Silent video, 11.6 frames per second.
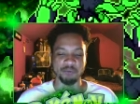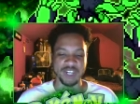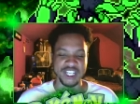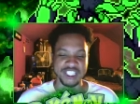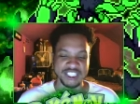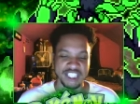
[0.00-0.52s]

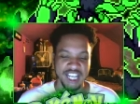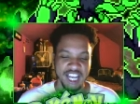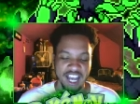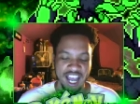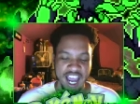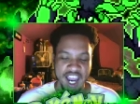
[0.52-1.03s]
is
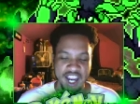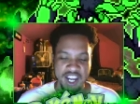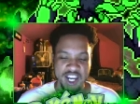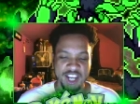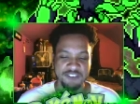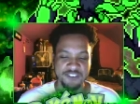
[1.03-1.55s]
Hey,
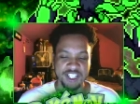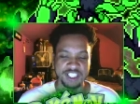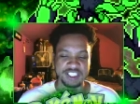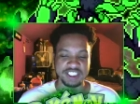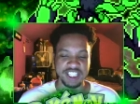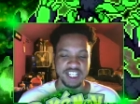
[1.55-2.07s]
if it isn't
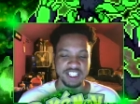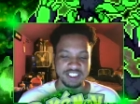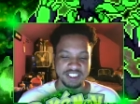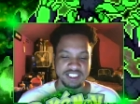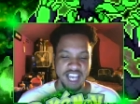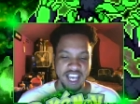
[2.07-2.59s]
Celis
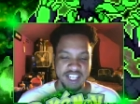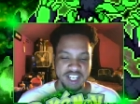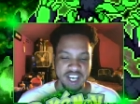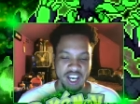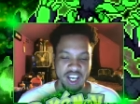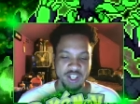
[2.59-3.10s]
and
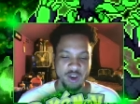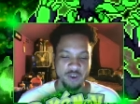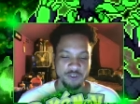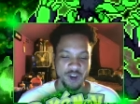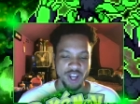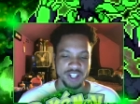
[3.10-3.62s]
uh your
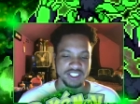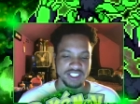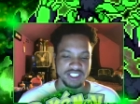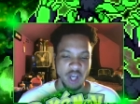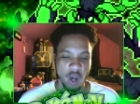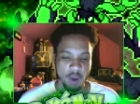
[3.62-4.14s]
friend,
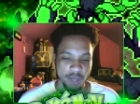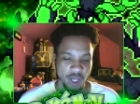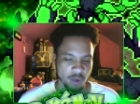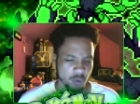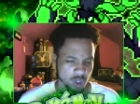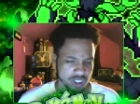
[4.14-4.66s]
Tommy,
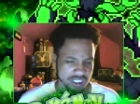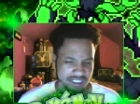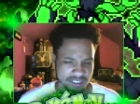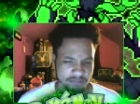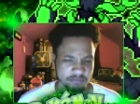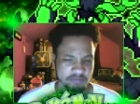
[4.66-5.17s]
was
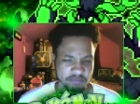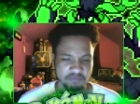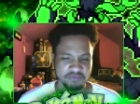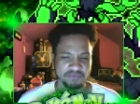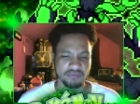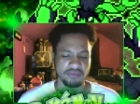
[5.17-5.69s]

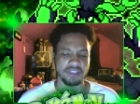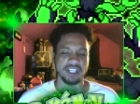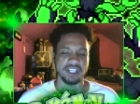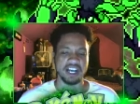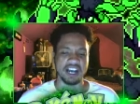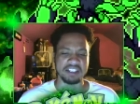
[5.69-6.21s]

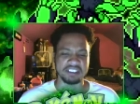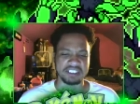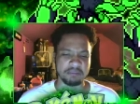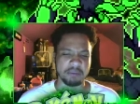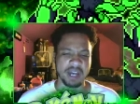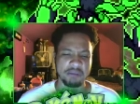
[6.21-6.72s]
it? Honestly,
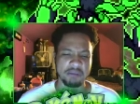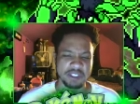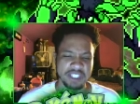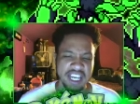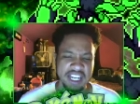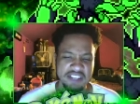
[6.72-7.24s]
Pops, you
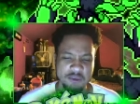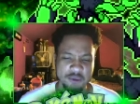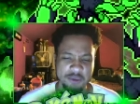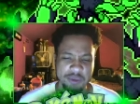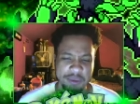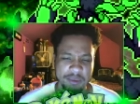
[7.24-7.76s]
can't even
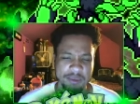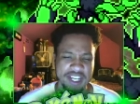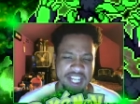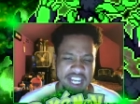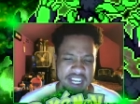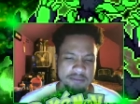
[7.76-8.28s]
remember my
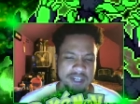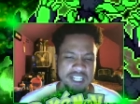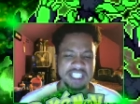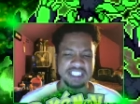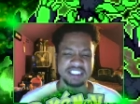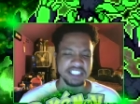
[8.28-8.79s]
name.
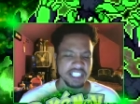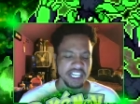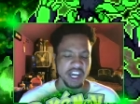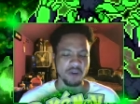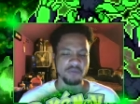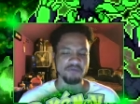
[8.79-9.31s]
It's Theo.
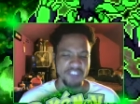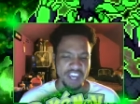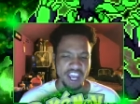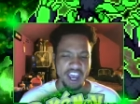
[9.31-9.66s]
Theo!